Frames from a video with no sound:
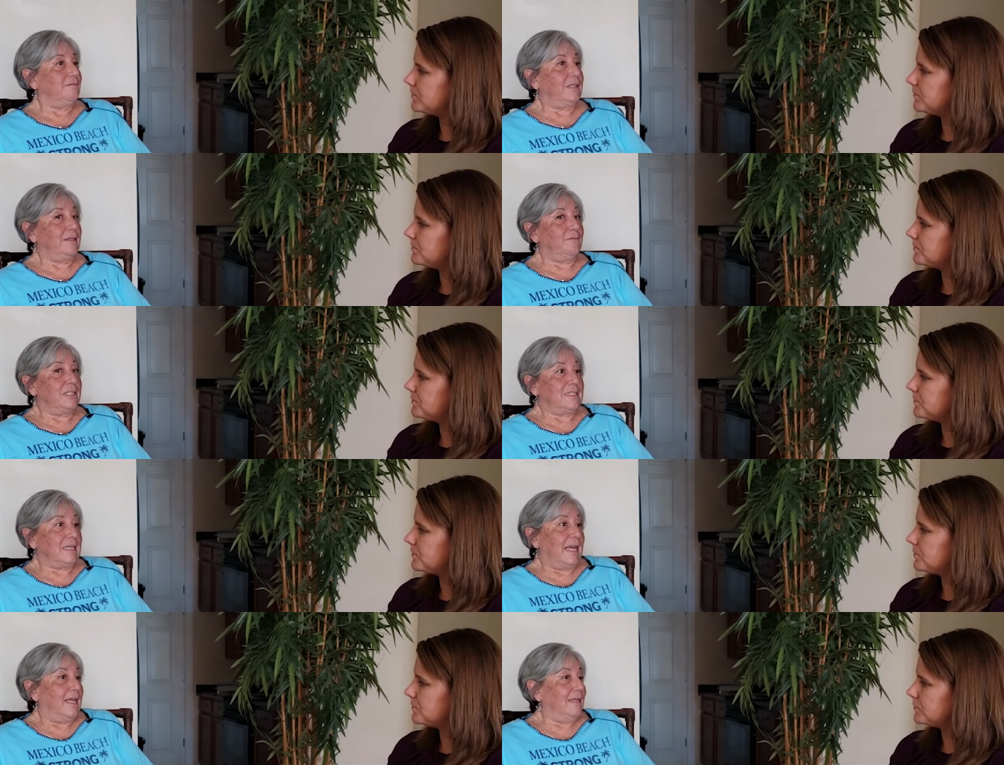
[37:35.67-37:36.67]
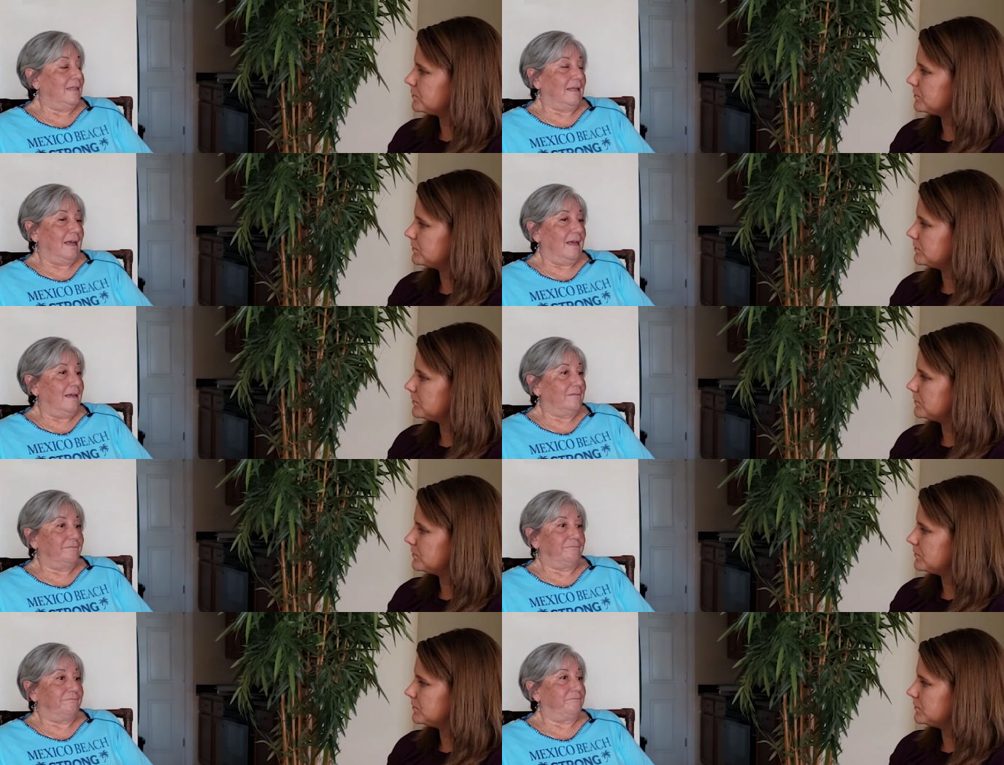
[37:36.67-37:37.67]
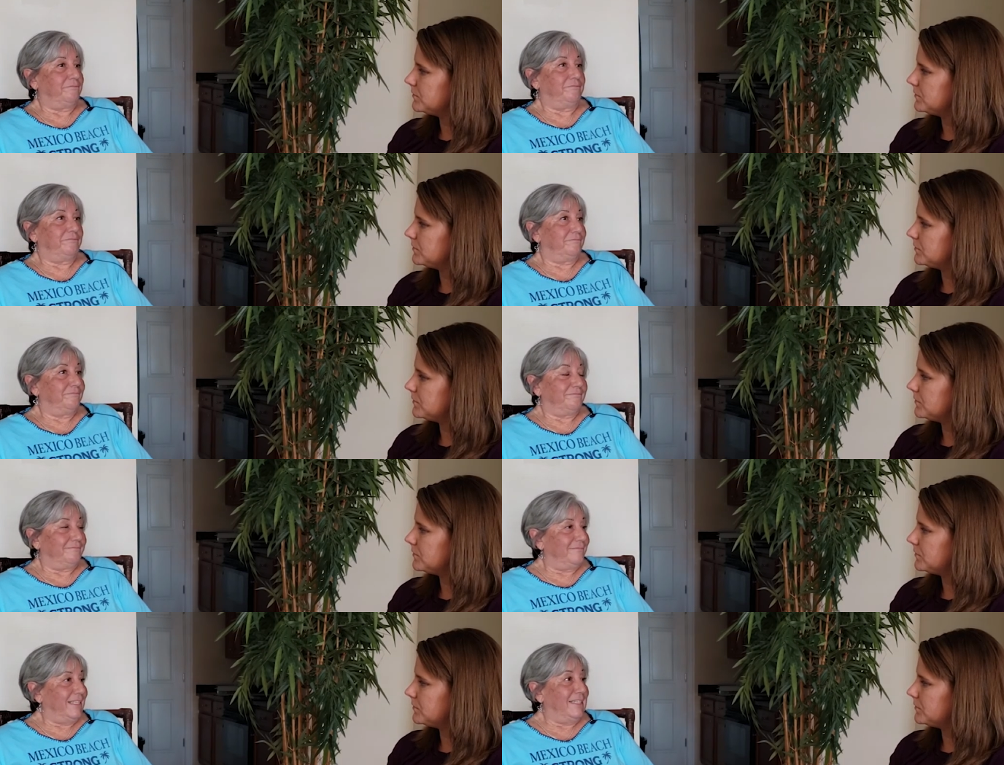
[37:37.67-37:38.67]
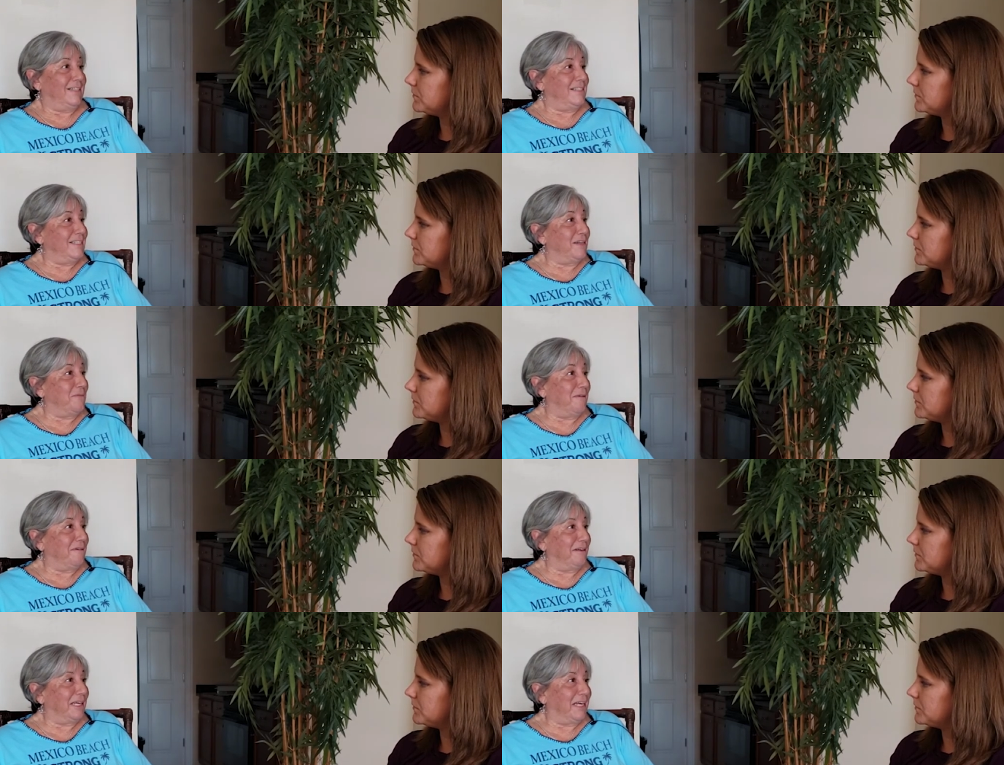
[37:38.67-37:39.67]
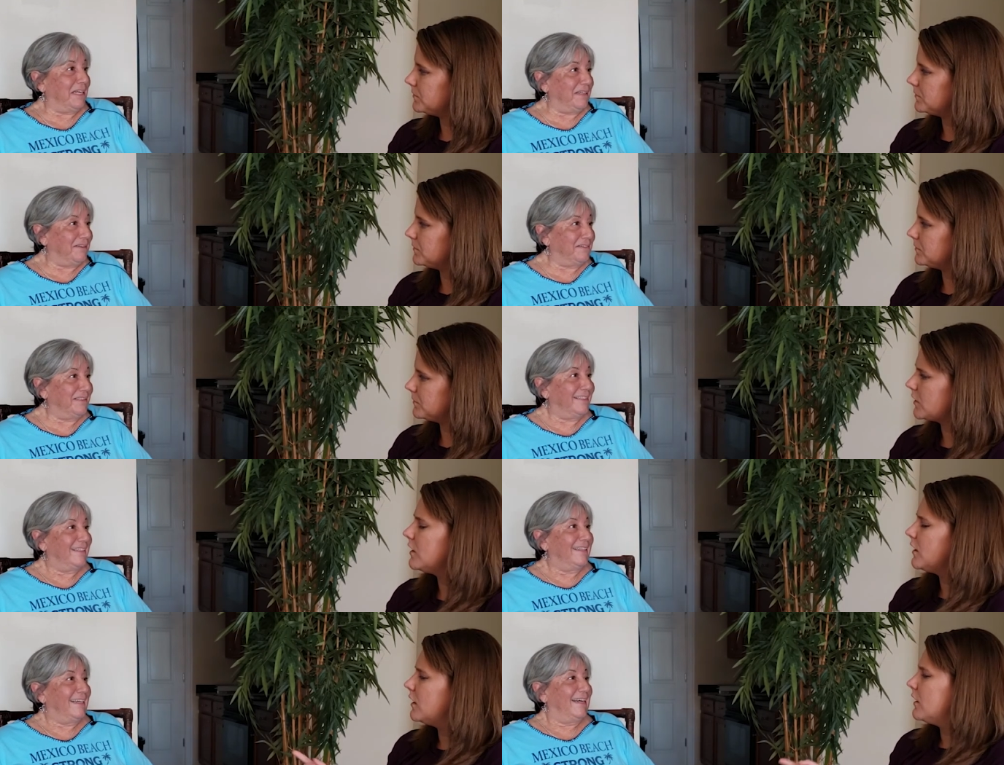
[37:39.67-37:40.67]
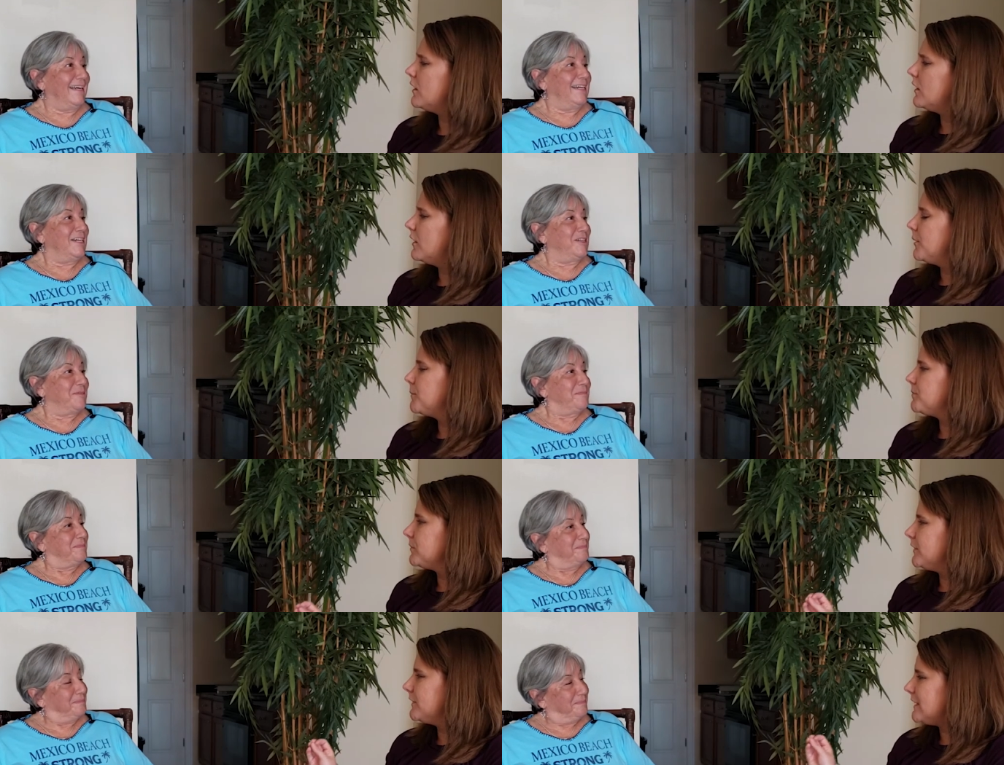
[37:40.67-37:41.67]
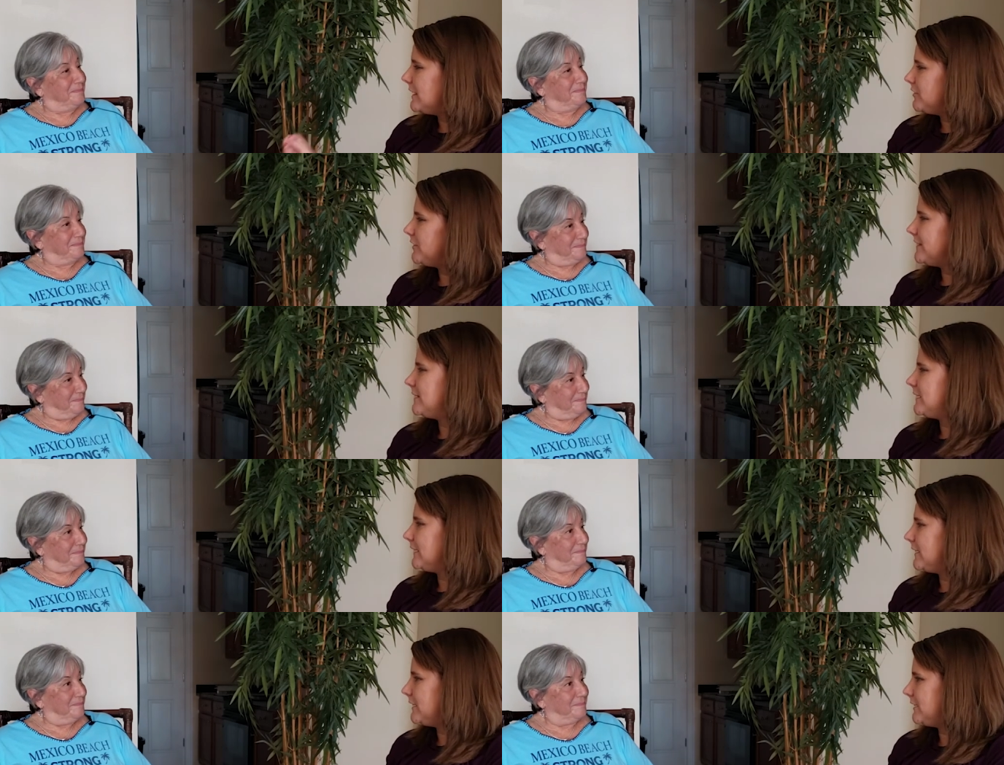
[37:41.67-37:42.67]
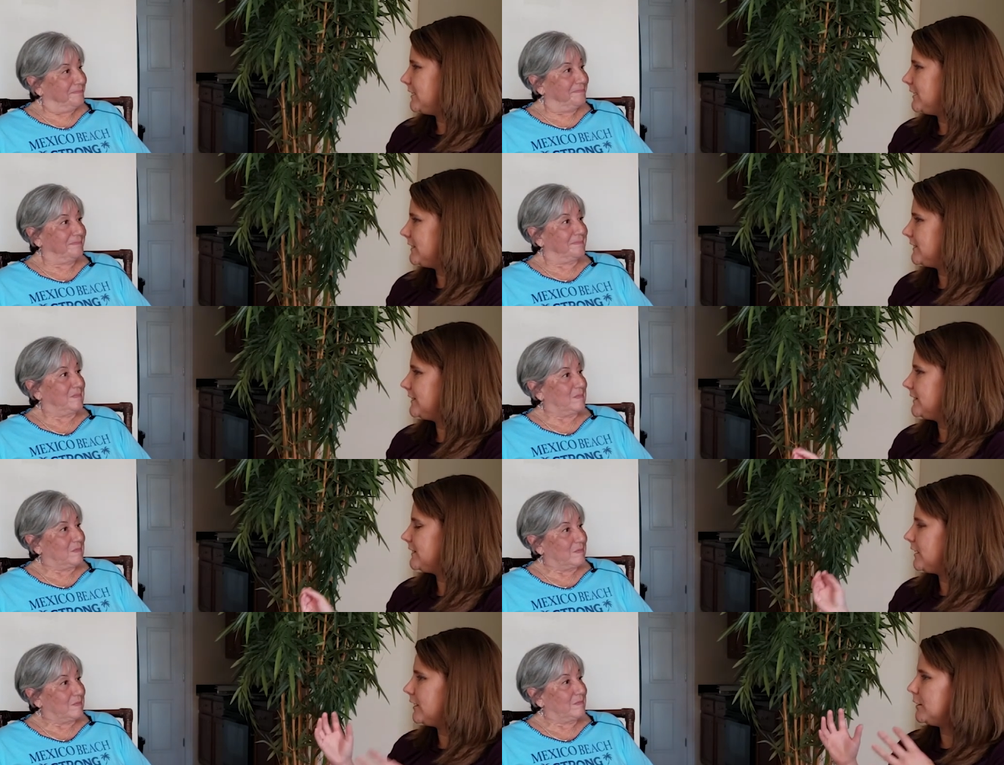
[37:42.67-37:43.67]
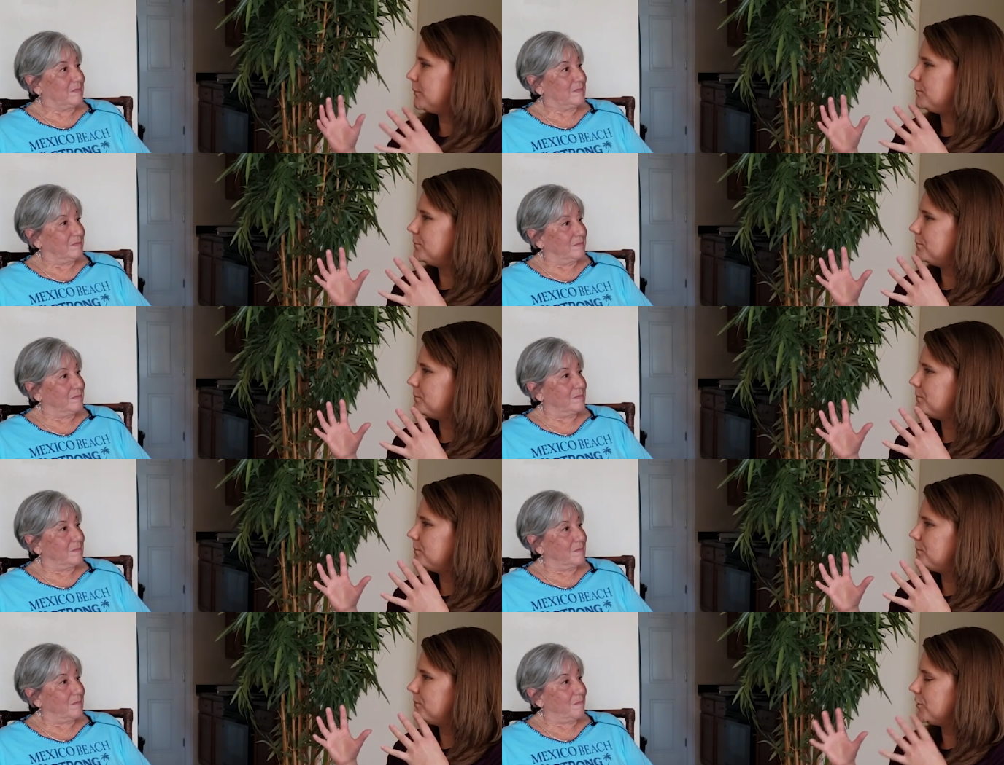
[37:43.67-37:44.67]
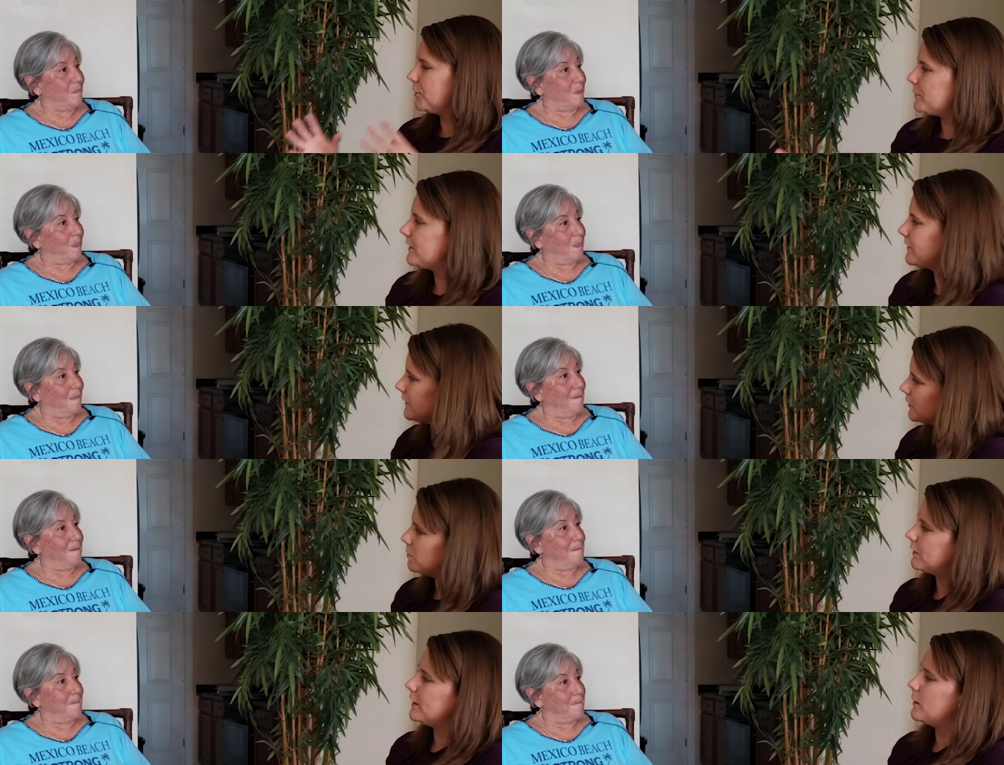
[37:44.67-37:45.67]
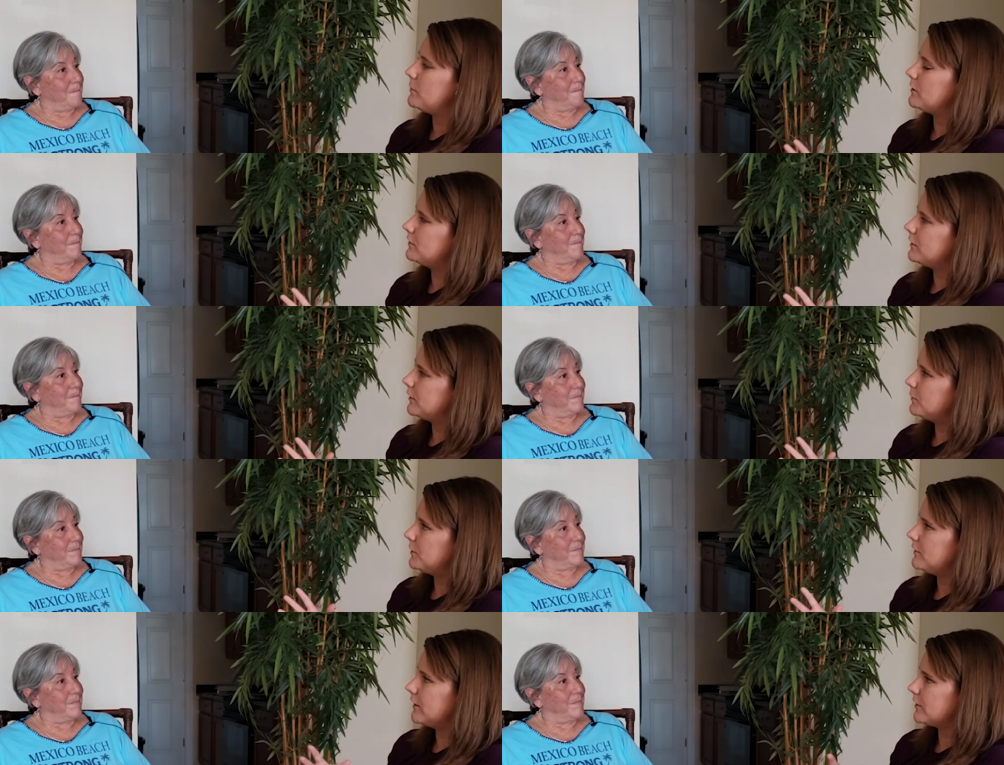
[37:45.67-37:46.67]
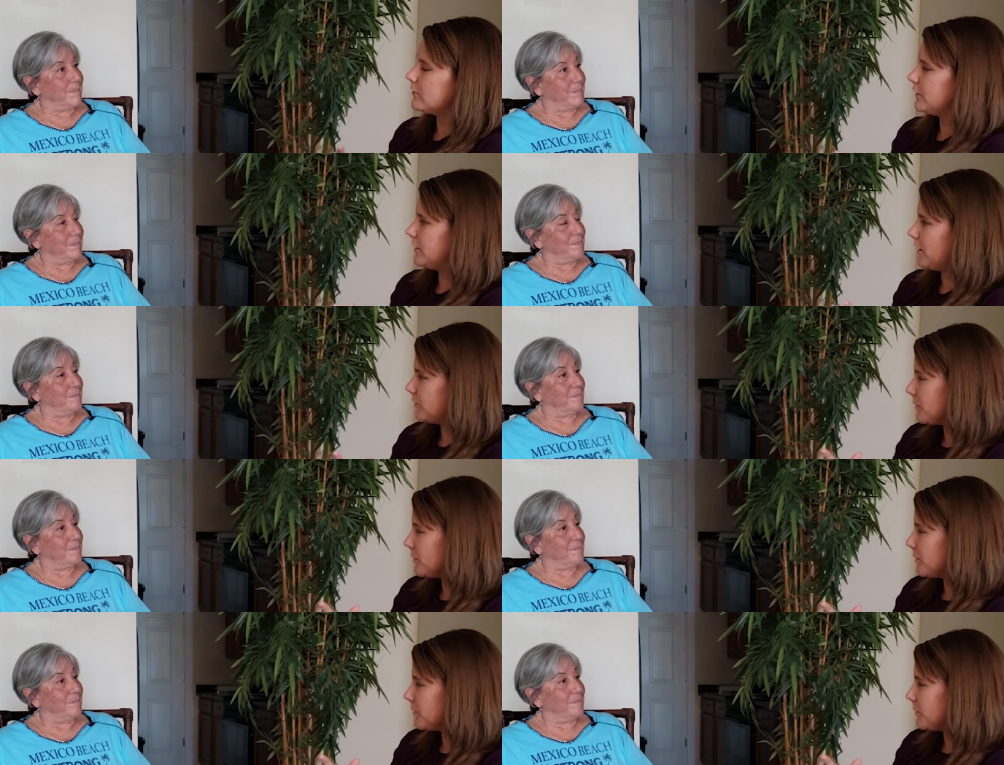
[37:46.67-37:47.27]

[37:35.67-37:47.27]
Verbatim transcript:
Speaker 1: we once again uh, didn't know what we were going to do.
Speaker 2: It's an interesting um, circumstances that you're bringing up, I don't think we've actually got to